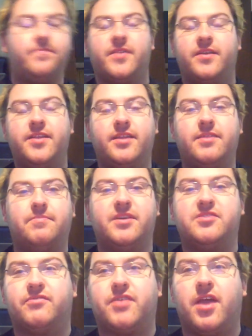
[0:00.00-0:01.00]
Not the
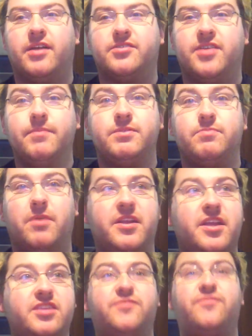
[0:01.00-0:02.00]
best of concepts, but
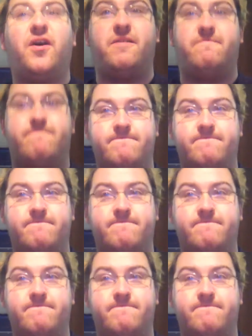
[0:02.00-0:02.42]
it's fun.